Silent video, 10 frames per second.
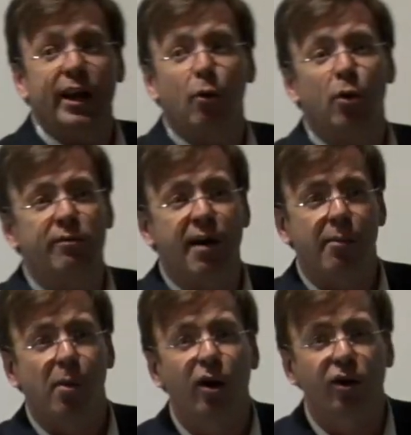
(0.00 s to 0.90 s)
all of our
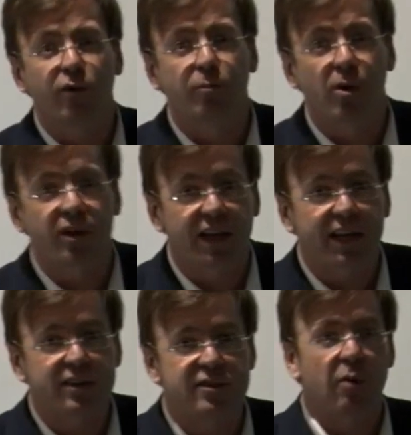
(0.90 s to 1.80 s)
Markov modeling
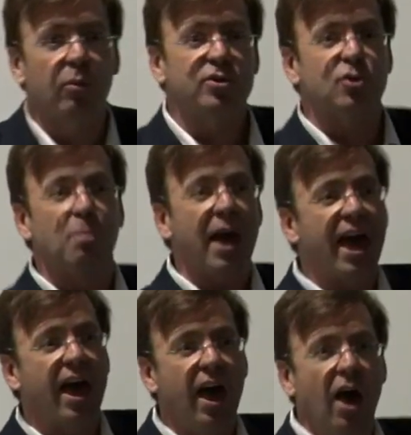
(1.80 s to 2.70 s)
and so on to
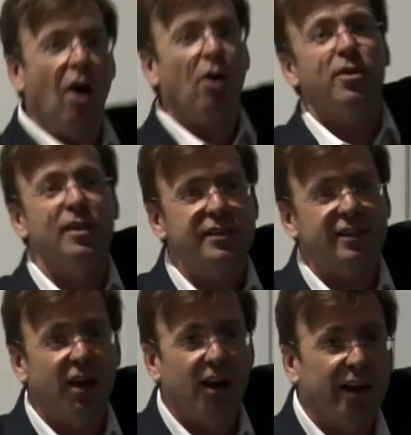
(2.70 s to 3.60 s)
bear on this
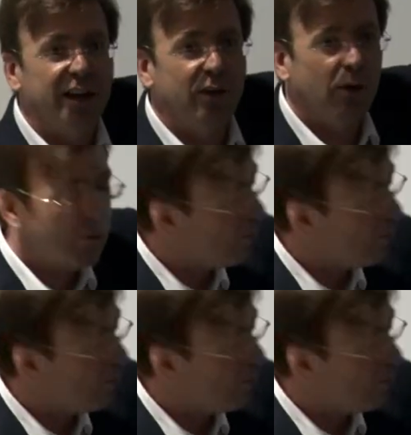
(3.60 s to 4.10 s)
kind of